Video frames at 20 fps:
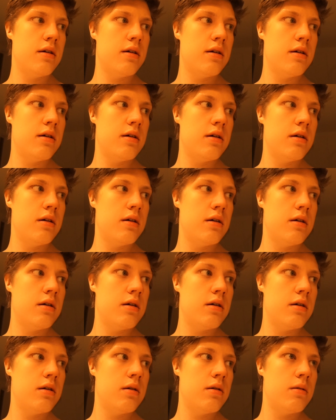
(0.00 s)

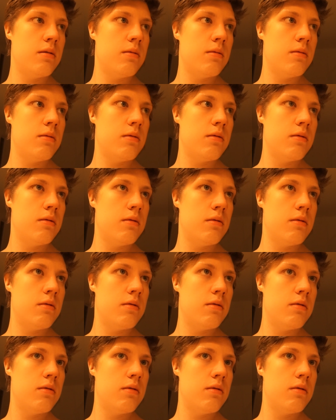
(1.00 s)

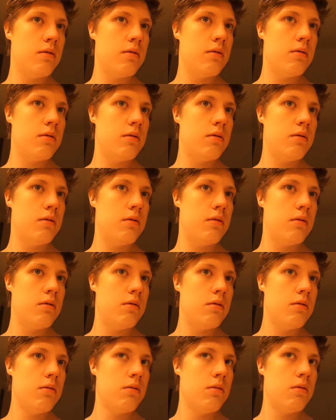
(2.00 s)

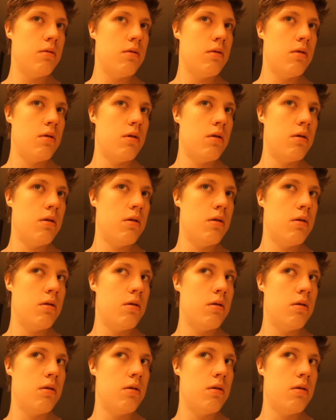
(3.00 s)
No one is speaking in this clip.